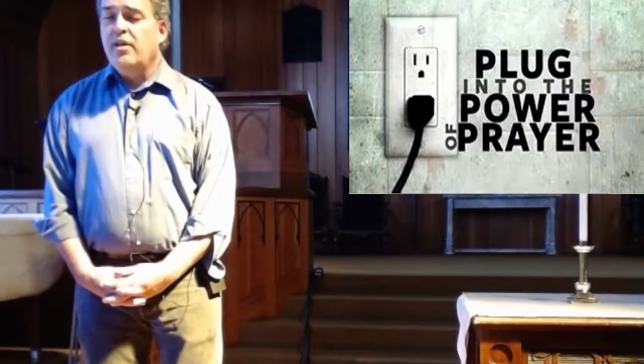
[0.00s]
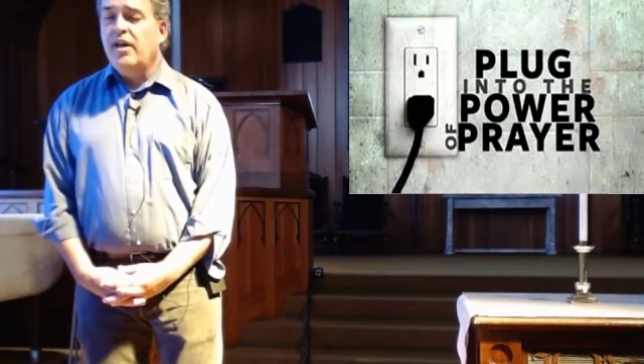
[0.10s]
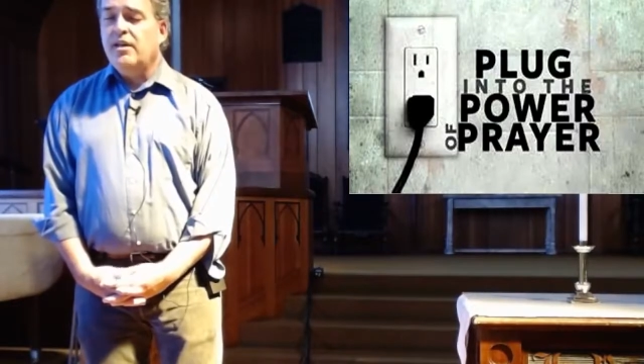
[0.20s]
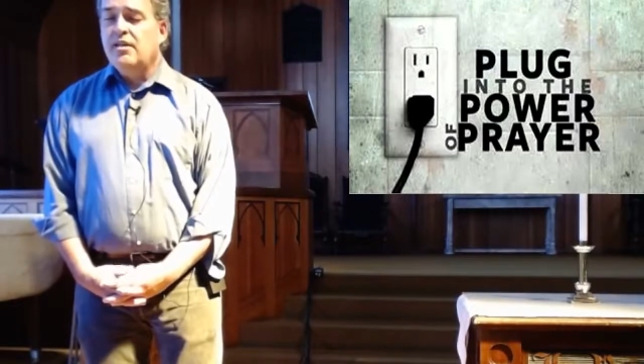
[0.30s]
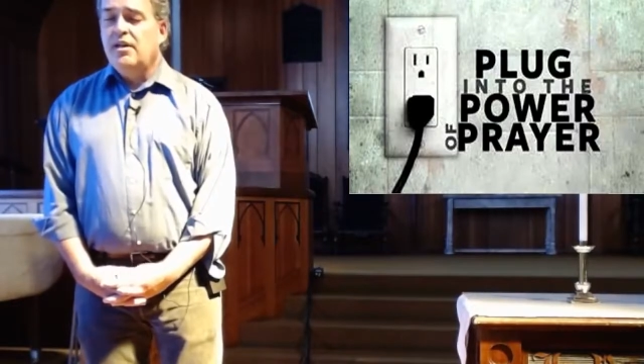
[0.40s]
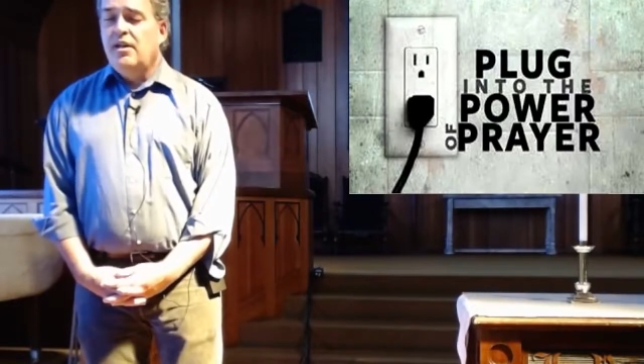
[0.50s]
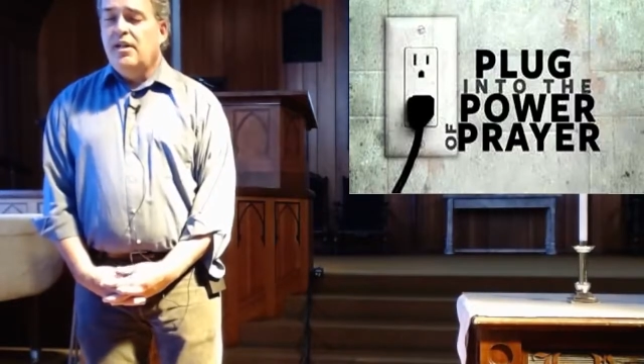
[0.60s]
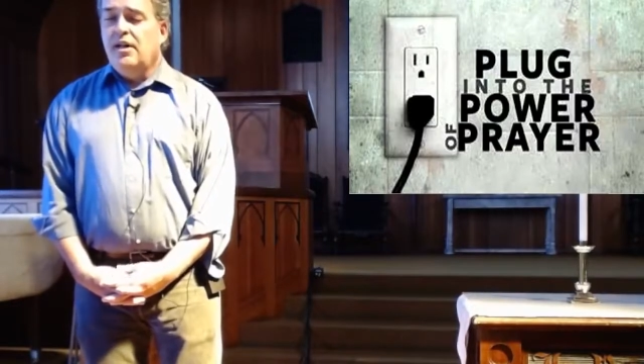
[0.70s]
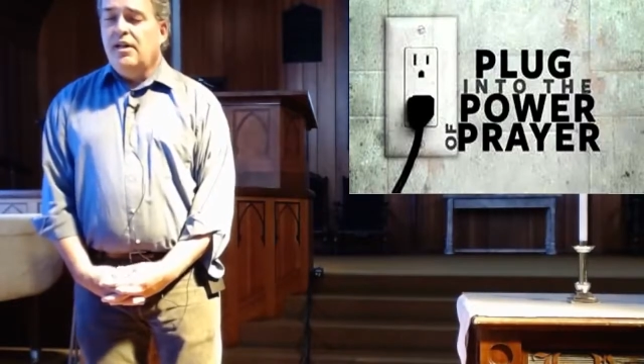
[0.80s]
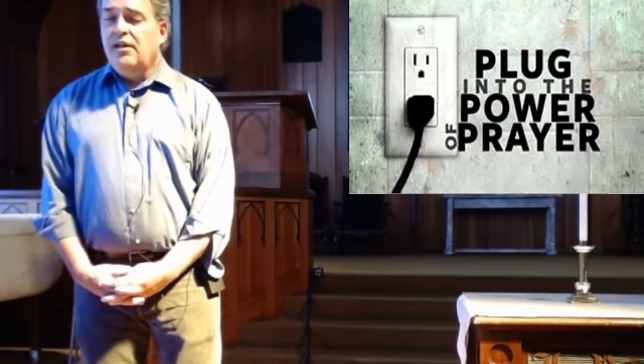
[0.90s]
that,
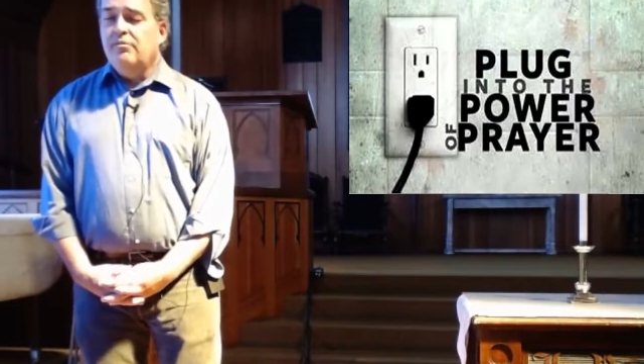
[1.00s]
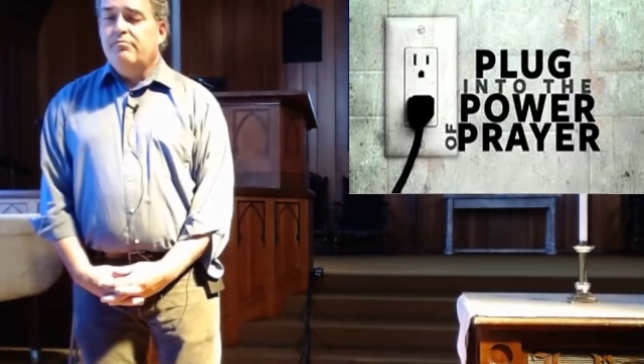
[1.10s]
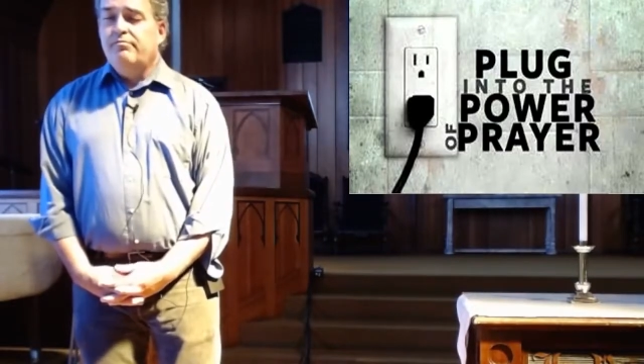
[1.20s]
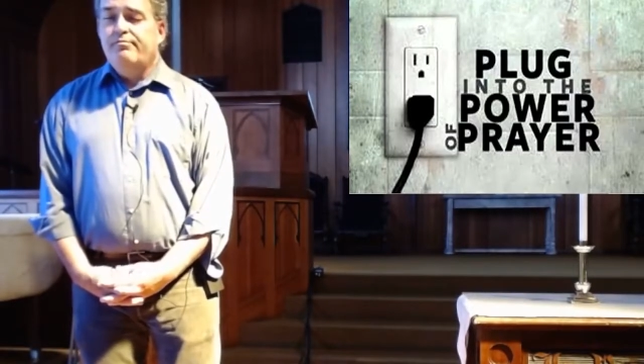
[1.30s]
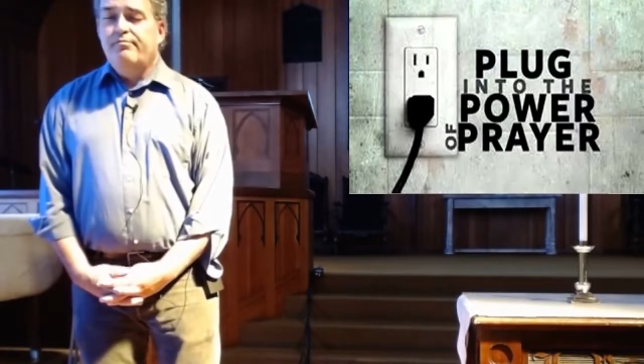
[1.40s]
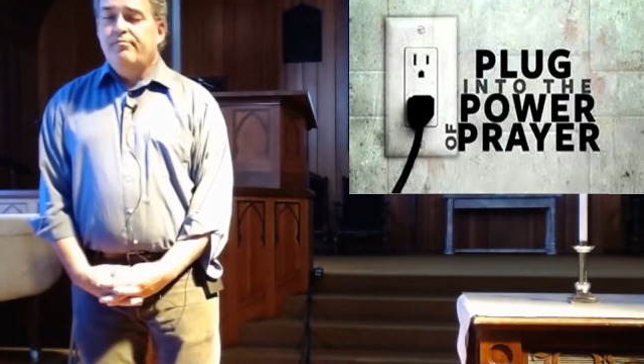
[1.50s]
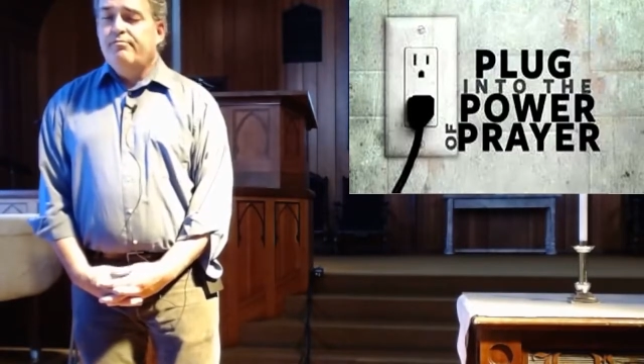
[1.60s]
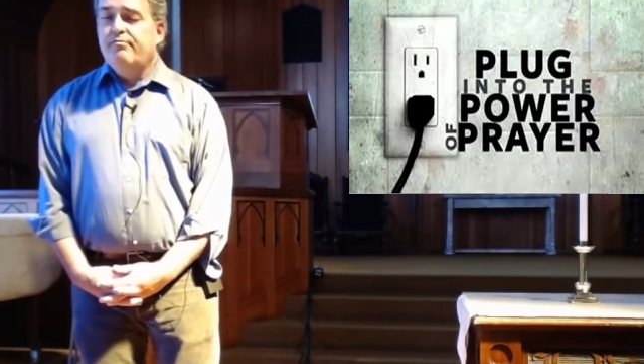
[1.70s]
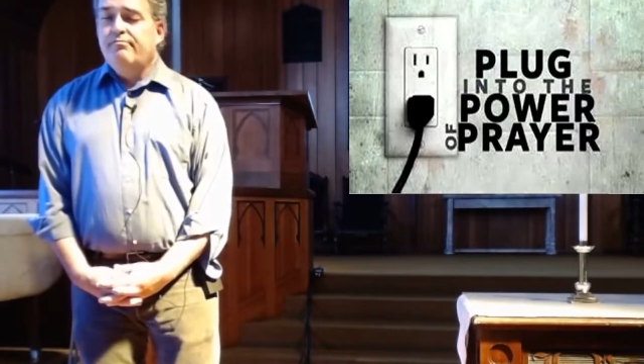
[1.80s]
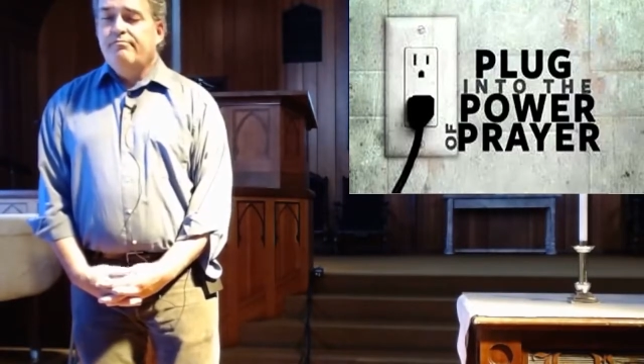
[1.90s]
uh,
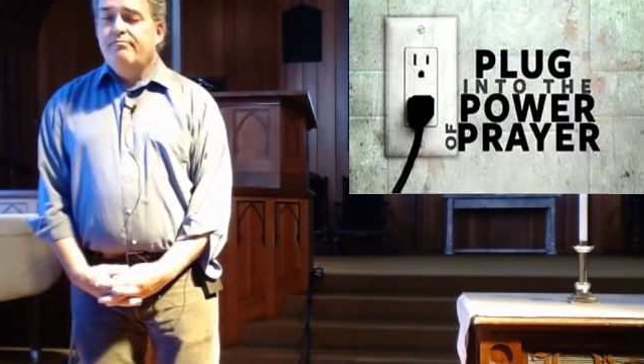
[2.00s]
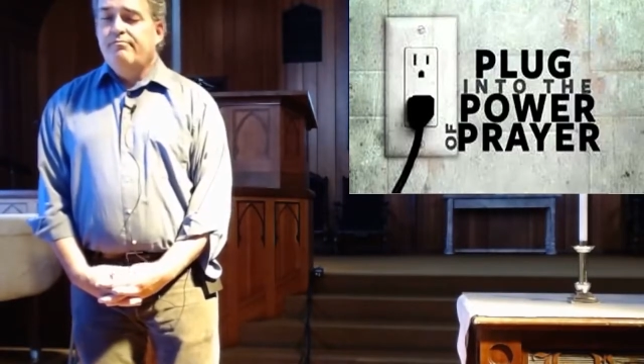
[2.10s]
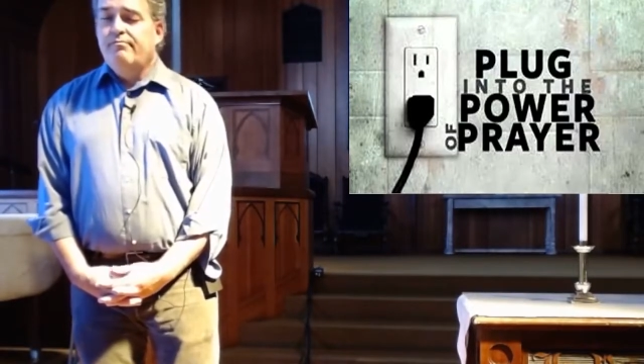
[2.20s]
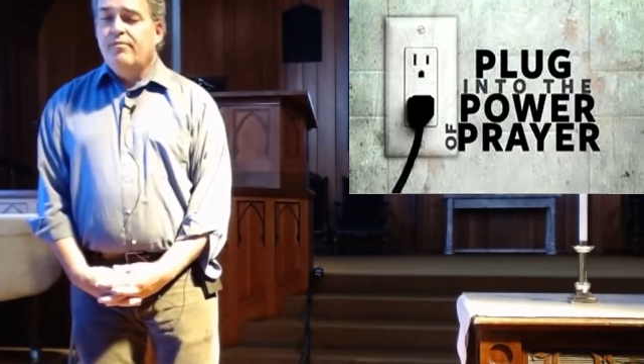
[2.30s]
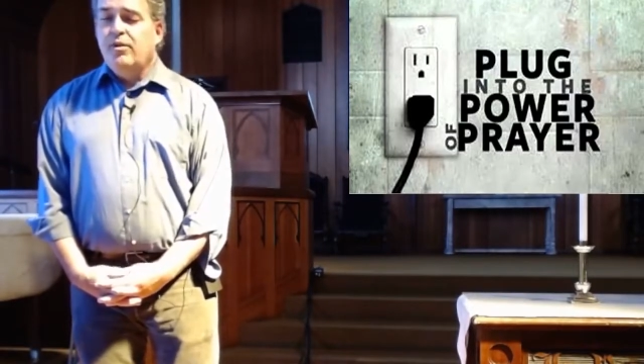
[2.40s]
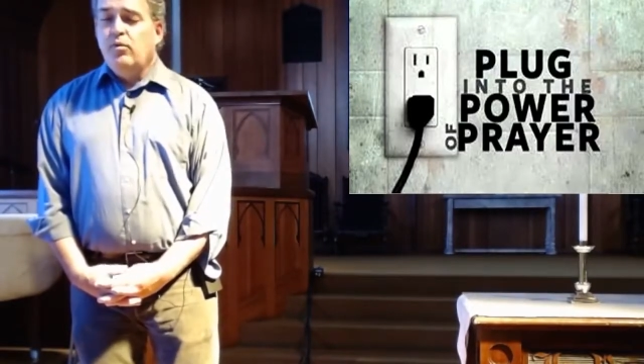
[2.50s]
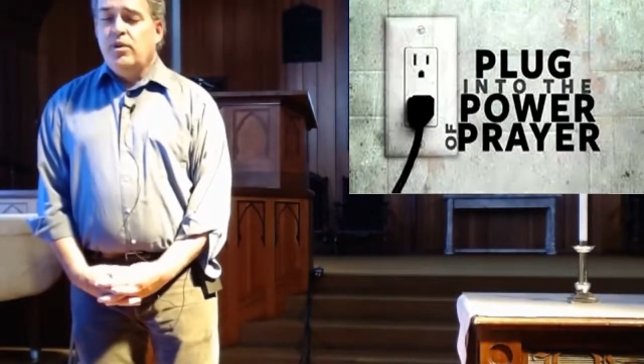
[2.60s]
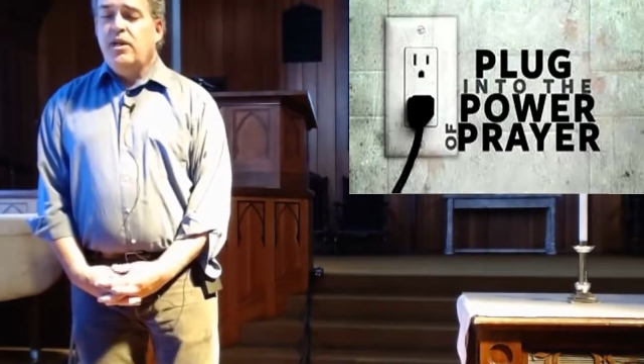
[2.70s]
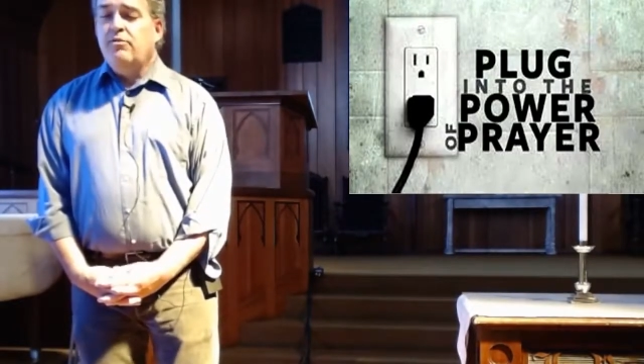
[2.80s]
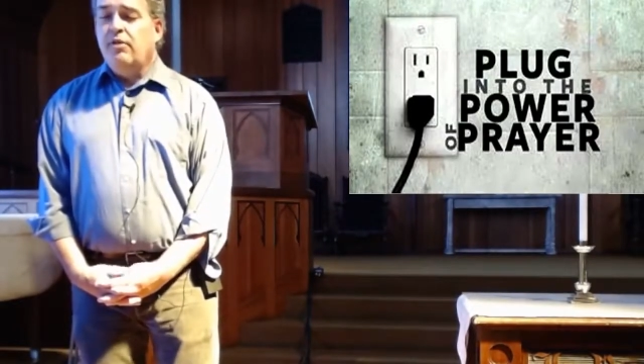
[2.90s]
that we
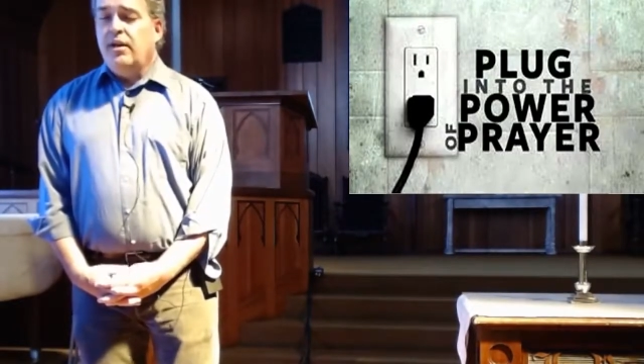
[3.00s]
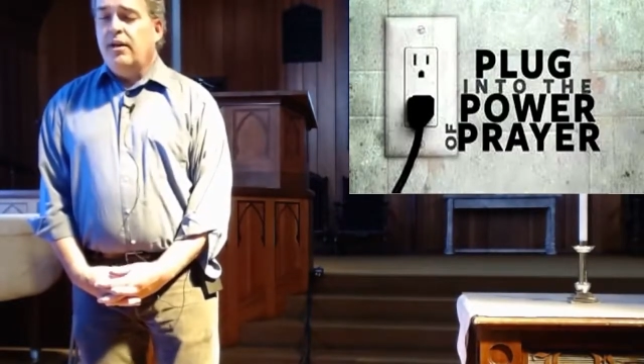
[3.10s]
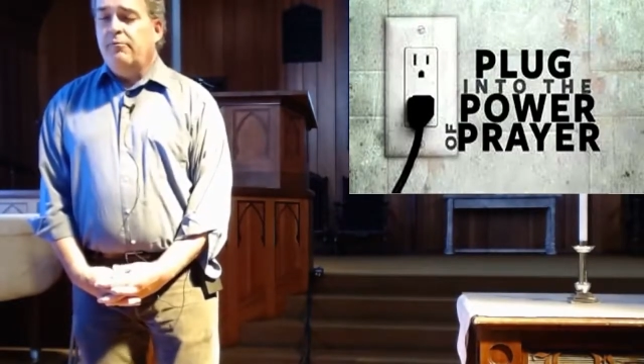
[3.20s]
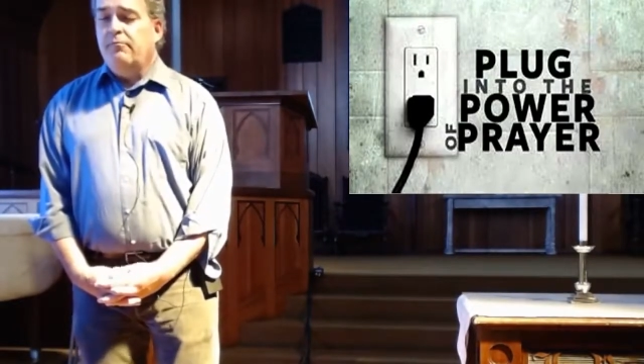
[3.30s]
need right now.